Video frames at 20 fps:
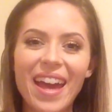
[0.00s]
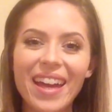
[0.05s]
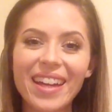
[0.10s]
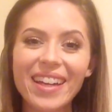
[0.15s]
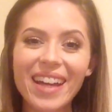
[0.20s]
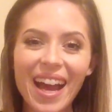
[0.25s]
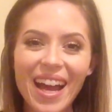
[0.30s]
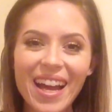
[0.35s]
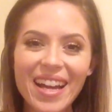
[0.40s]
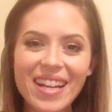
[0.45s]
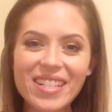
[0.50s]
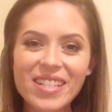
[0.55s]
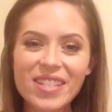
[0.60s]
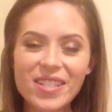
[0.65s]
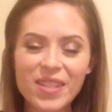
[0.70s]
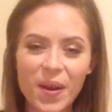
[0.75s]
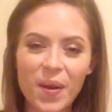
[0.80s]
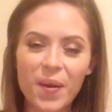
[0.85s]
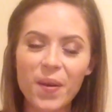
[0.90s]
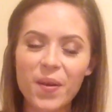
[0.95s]
Hey guys,
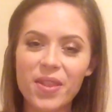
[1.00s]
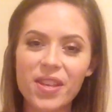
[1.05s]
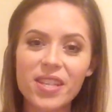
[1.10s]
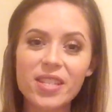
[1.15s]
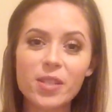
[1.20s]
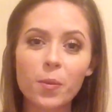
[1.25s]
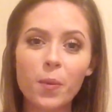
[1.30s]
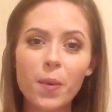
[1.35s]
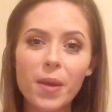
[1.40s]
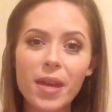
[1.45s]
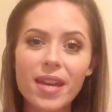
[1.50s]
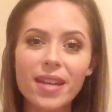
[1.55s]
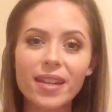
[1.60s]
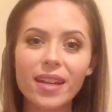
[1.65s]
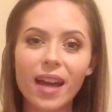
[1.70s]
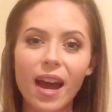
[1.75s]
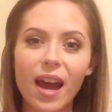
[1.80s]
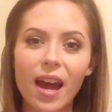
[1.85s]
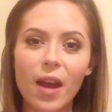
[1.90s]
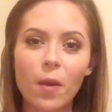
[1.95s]
so this
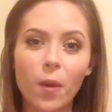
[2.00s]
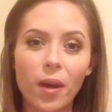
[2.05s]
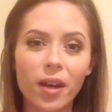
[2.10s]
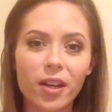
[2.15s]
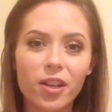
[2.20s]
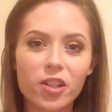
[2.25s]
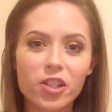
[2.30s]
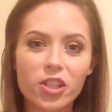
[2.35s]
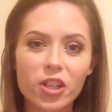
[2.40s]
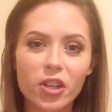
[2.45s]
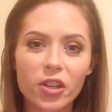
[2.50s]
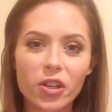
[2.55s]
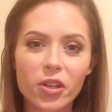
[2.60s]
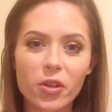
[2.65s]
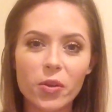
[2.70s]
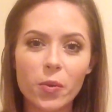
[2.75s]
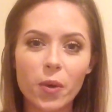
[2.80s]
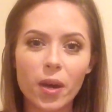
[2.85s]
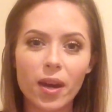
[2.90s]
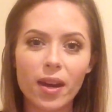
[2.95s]
week I wanted to show
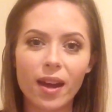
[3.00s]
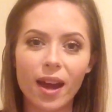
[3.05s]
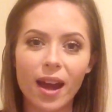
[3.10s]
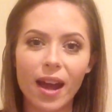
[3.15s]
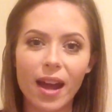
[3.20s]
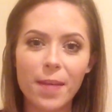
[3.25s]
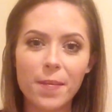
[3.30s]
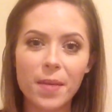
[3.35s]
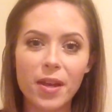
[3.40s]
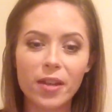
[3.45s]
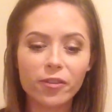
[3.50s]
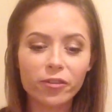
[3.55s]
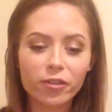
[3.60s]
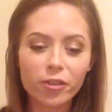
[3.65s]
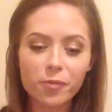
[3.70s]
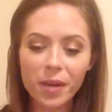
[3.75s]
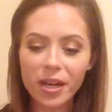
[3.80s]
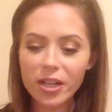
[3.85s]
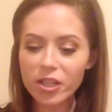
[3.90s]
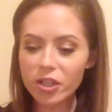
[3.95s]
you what I made
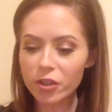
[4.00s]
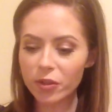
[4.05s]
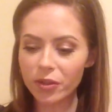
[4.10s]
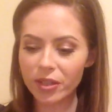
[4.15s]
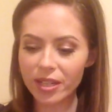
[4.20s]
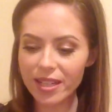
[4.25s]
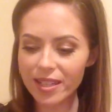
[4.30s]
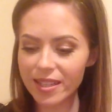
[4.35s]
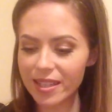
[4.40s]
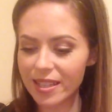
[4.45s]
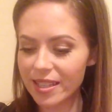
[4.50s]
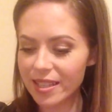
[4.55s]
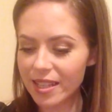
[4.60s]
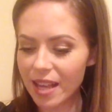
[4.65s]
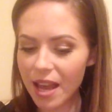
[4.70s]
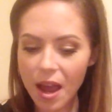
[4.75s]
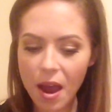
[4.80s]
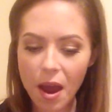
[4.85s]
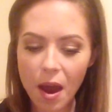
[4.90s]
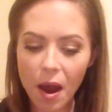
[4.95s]
for my treats.
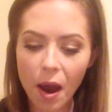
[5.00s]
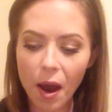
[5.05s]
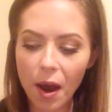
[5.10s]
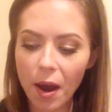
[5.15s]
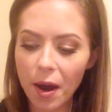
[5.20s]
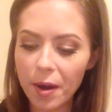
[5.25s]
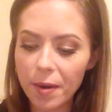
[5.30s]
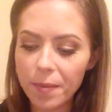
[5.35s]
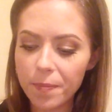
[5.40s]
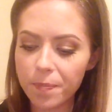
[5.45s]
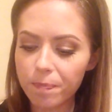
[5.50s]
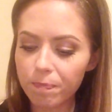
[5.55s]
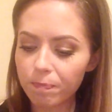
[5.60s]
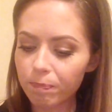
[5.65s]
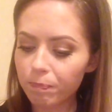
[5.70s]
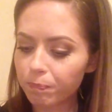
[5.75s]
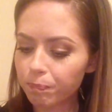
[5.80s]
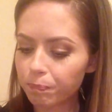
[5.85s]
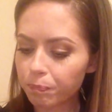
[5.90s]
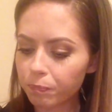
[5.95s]
Um,
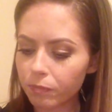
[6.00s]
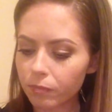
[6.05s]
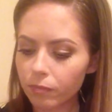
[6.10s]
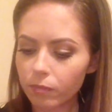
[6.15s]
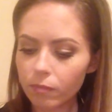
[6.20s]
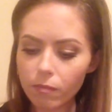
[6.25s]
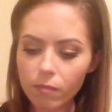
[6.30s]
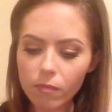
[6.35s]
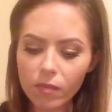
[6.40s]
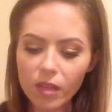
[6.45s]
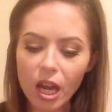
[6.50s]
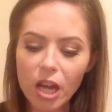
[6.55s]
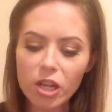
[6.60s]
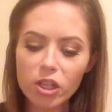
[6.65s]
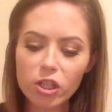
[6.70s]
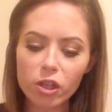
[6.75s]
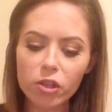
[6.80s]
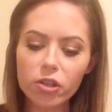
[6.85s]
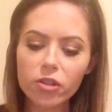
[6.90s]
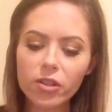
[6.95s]
I
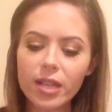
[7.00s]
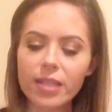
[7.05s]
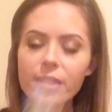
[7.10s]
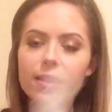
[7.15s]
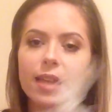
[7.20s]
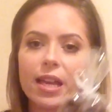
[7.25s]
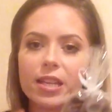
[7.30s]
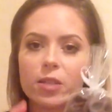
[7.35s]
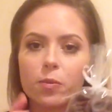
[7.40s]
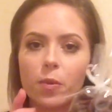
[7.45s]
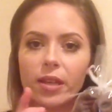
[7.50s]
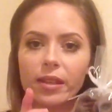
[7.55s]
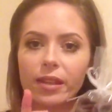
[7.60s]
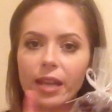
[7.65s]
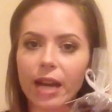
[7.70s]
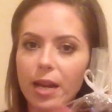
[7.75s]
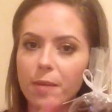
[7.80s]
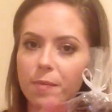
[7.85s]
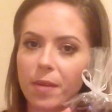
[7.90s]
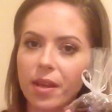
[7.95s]
showed you guys last week
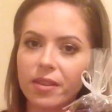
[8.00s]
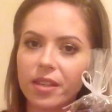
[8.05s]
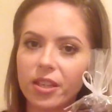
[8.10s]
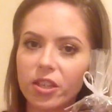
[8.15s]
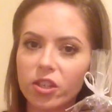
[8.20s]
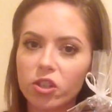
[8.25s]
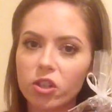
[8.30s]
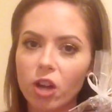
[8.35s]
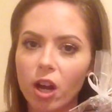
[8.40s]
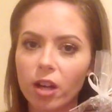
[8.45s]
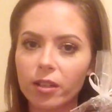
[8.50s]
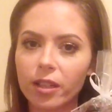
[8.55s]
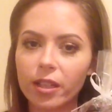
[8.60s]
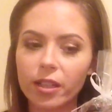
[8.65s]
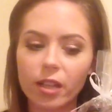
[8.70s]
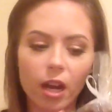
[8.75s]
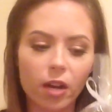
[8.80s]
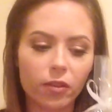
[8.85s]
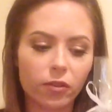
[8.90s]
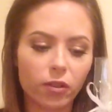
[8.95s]
that I made these chocolate
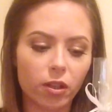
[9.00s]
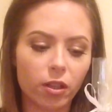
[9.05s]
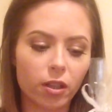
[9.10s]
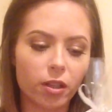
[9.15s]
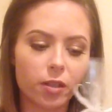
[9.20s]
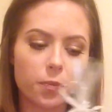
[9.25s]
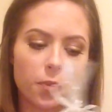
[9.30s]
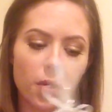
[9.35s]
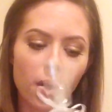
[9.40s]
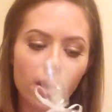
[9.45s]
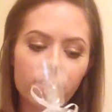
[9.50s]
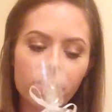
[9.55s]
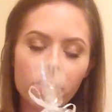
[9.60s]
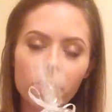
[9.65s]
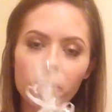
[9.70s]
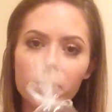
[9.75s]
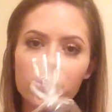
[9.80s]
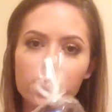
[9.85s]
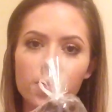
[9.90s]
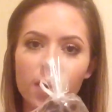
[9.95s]
covered
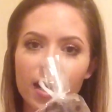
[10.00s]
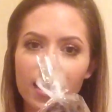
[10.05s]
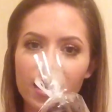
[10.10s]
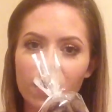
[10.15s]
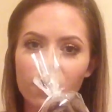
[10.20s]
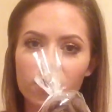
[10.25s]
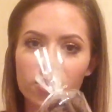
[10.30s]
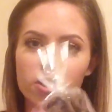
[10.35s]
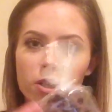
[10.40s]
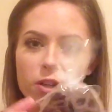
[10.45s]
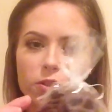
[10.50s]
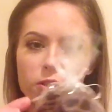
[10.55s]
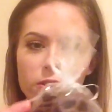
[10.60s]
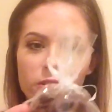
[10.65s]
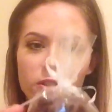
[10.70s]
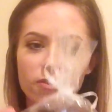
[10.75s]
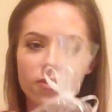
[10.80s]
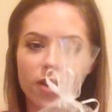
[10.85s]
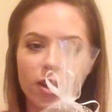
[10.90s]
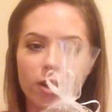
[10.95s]
pretzels, but I never showed you
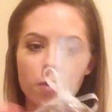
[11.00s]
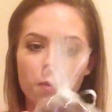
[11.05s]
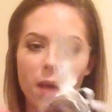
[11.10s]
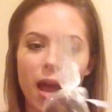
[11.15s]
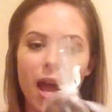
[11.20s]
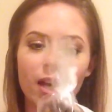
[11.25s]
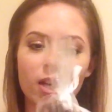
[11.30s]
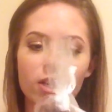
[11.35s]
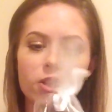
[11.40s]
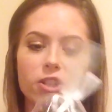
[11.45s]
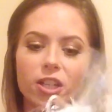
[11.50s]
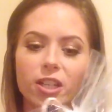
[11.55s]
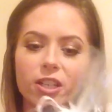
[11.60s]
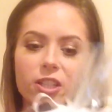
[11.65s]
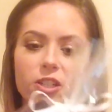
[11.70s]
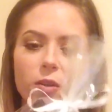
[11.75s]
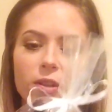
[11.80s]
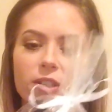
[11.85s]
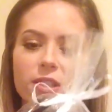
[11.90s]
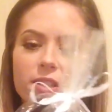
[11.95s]
the final packaging.
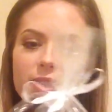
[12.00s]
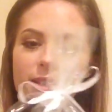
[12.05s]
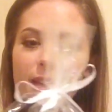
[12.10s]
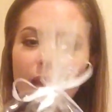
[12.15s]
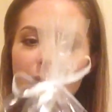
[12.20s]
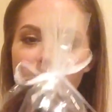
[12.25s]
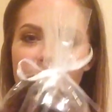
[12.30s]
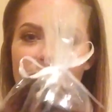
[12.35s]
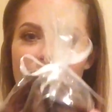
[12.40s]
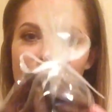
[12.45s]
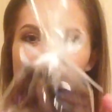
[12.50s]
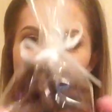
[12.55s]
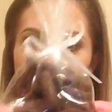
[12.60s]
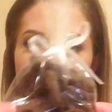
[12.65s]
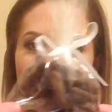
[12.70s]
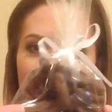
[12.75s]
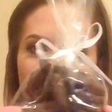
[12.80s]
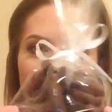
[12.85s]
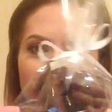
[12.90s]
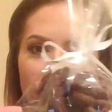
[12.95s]
So I just have these
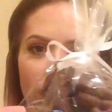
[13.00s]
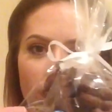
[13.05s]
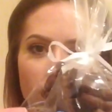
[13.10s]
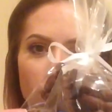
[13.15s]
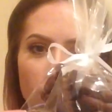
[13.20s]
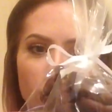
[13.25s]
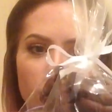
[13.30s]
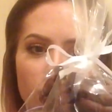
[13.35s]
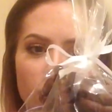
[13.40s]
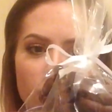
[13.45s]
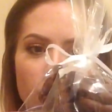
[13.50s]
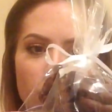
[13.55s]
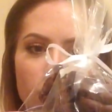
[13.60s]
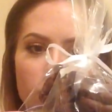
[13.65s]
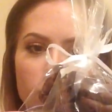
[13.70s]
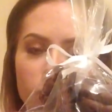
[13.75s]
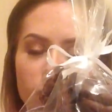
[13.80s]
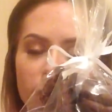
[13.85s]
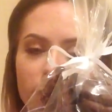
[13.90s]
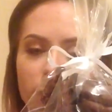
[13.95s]
clear little cute
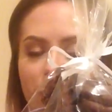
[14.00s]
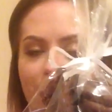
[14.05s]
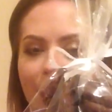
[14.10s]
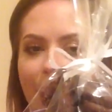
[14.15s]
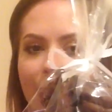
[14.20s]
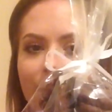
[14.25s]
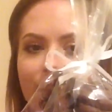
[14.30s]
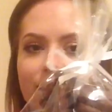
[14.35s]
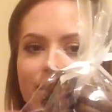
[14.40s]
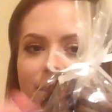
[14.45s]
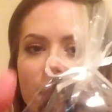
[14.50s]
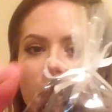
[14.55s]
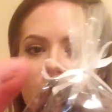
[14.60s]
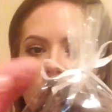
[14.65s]
treat bags